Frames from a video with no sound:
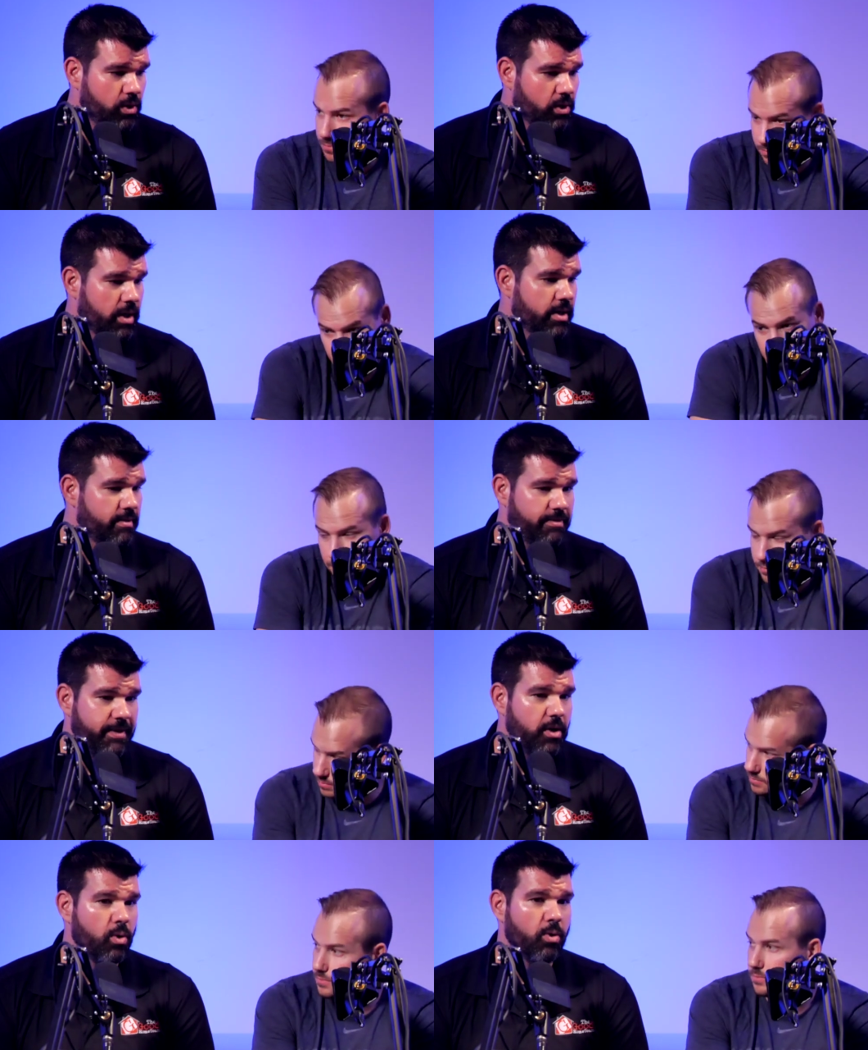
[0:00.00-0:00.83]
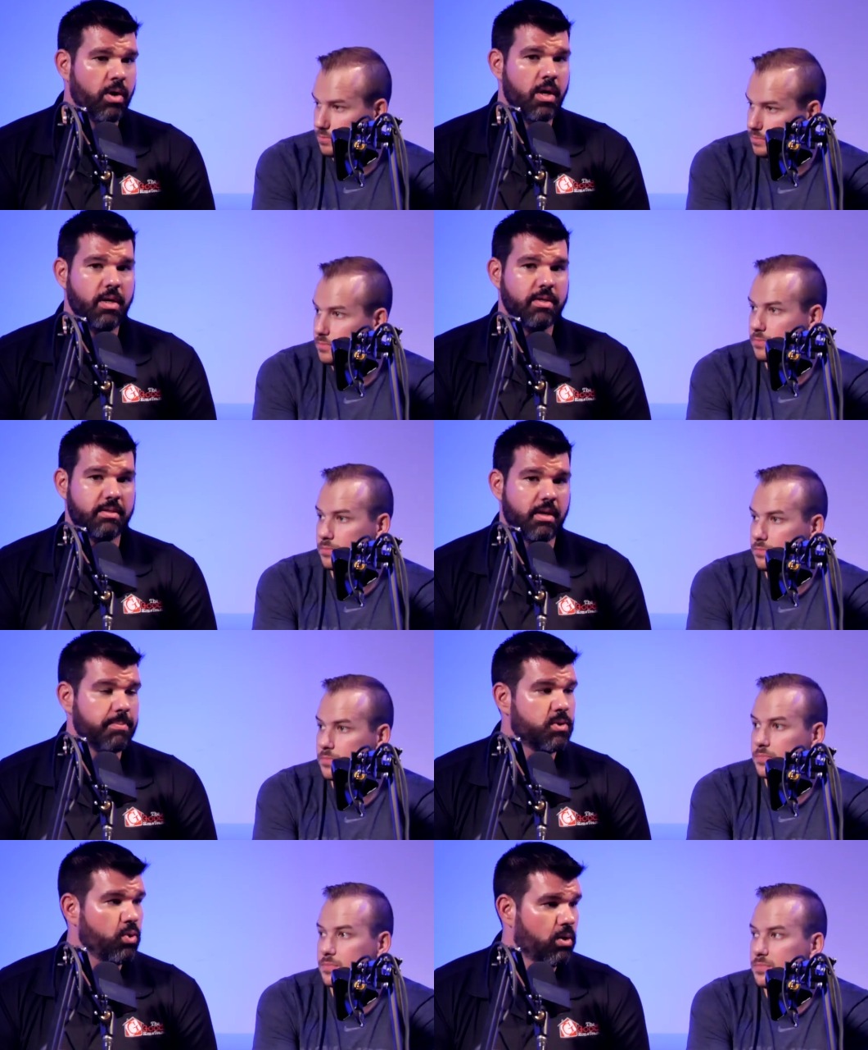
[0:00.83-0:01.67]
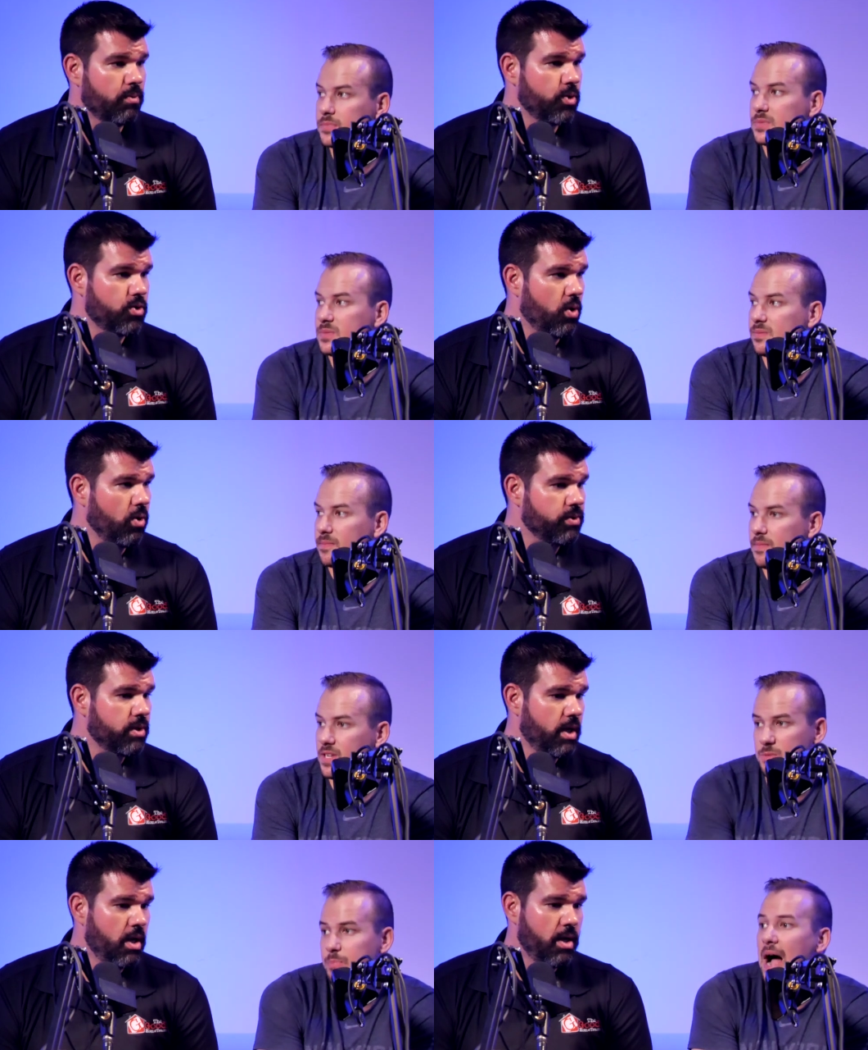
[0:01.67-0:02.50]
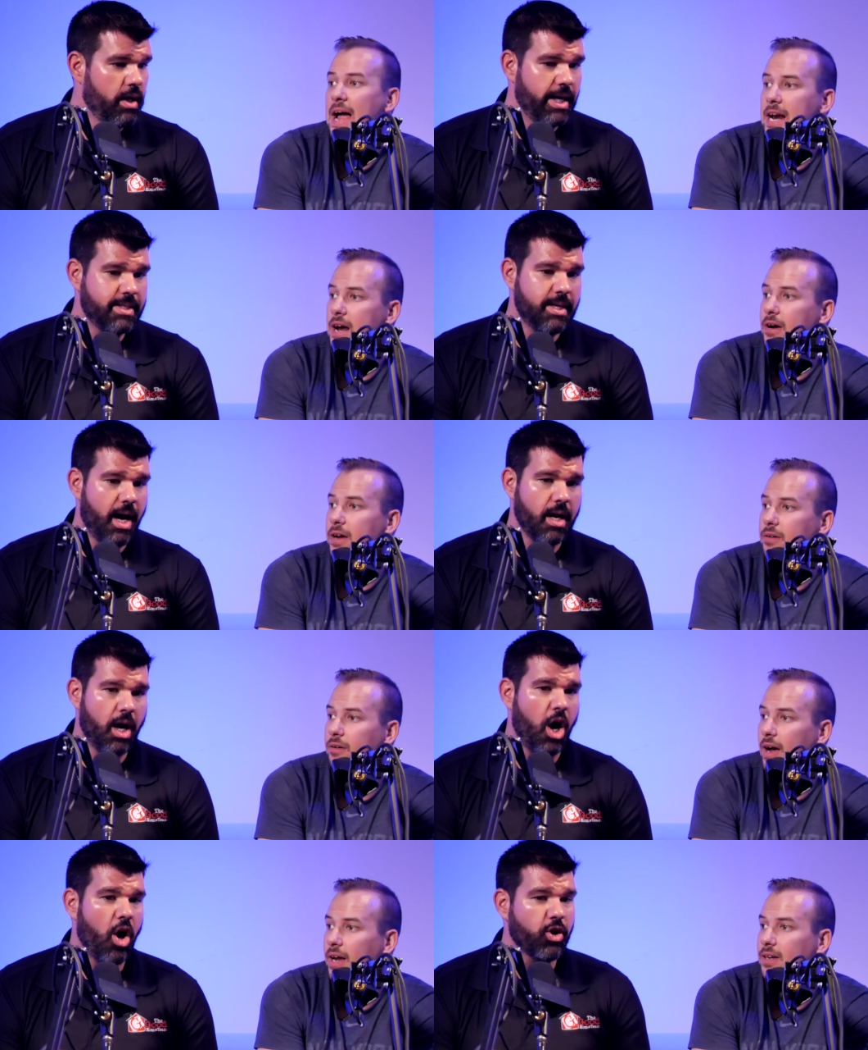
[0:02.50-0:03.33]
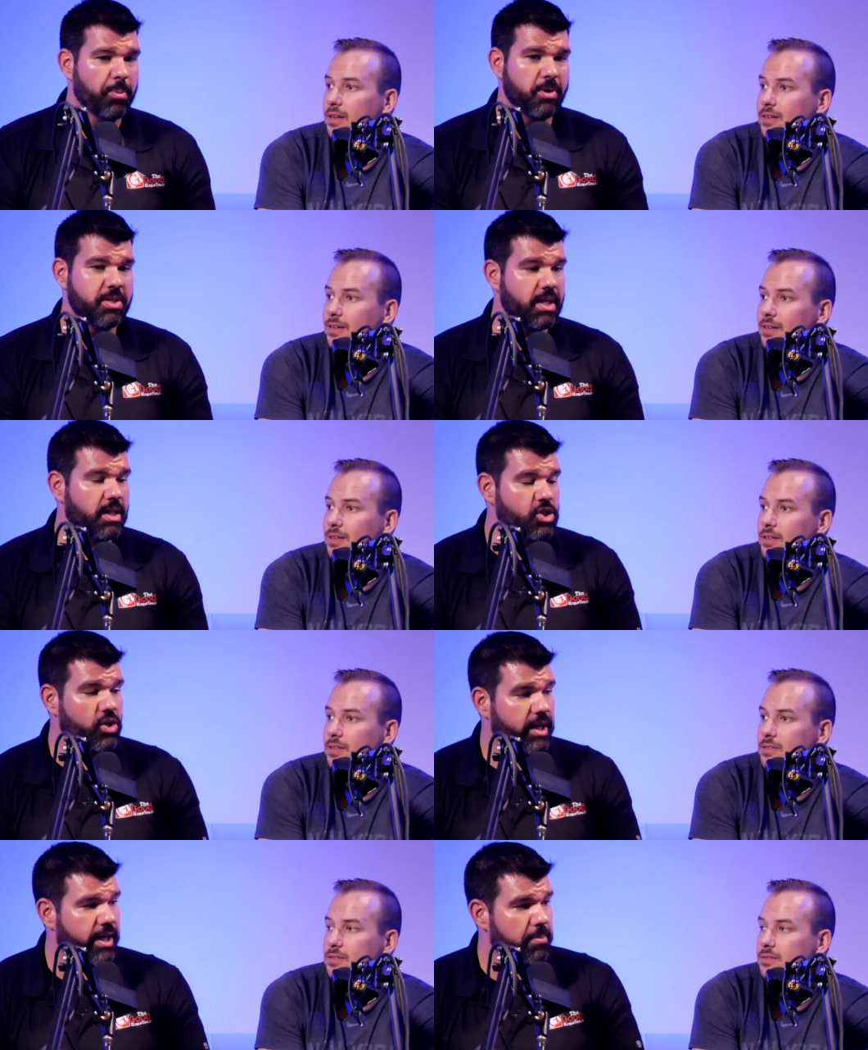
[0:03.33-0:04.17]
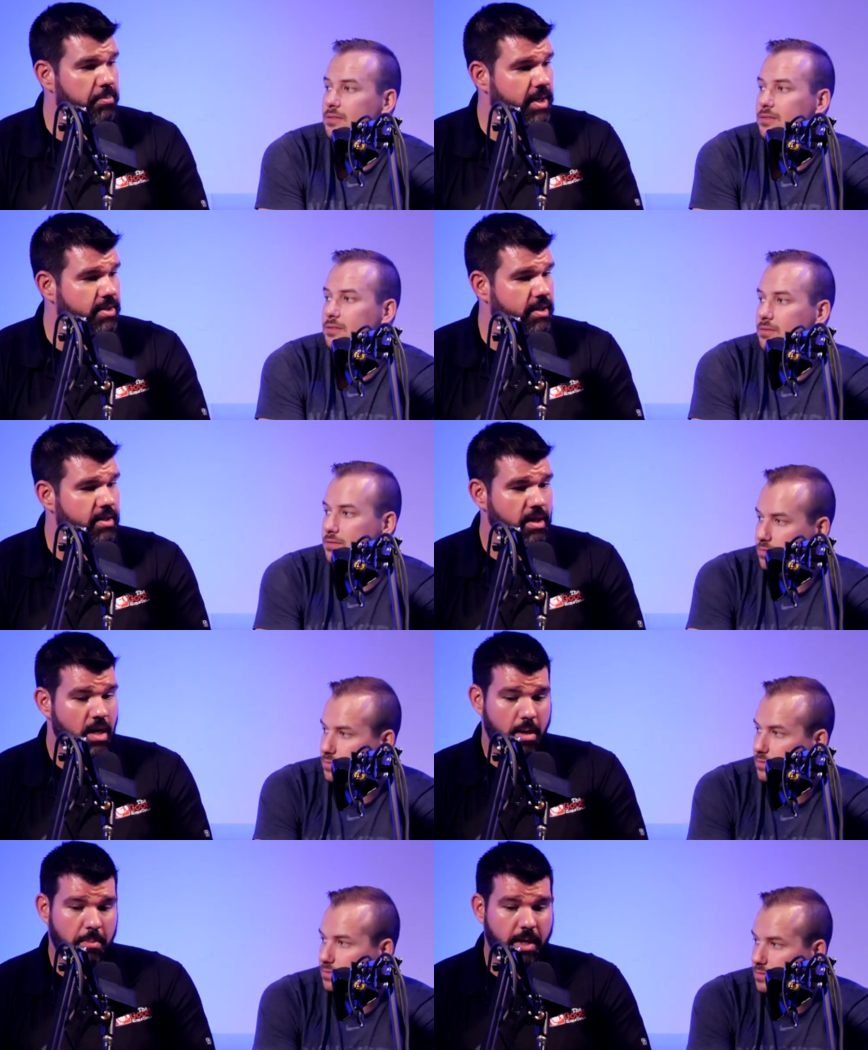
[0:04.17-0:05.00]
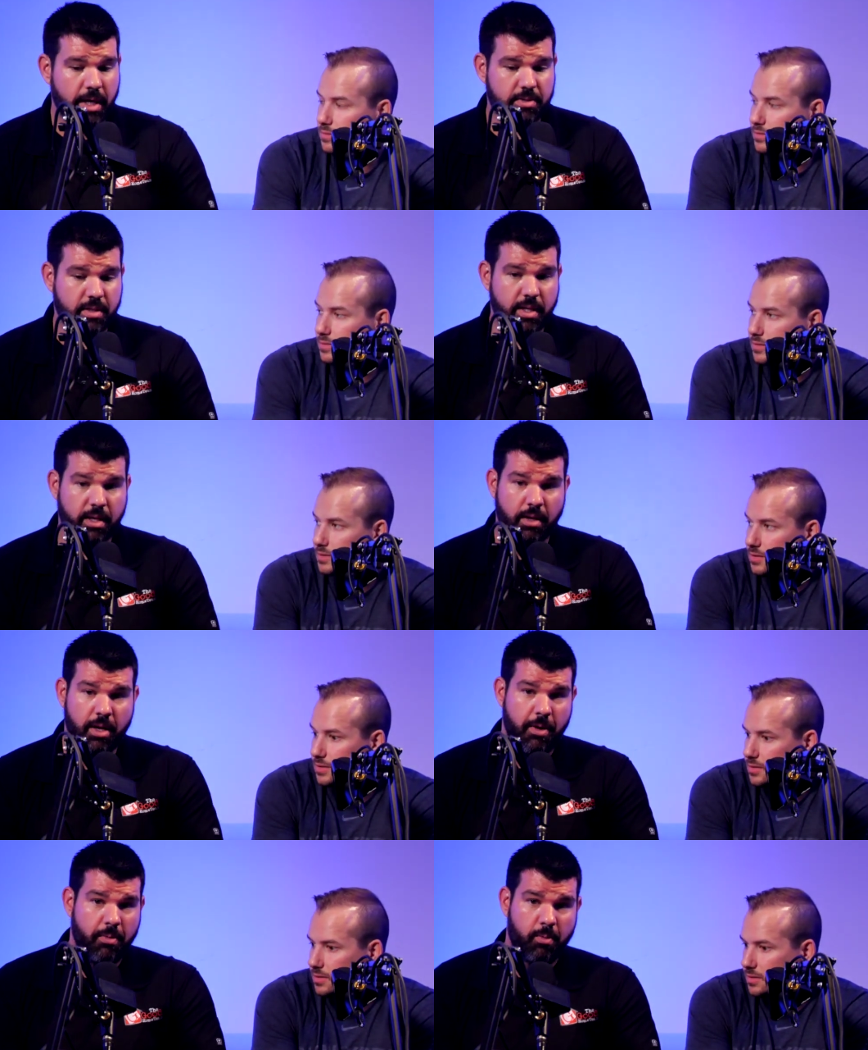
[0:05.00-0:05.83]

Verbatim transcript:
Speaker 1: you're going to feel some sort of results. It's binary. It's not one hundred percent right? that you're going to get business. But here's the thing.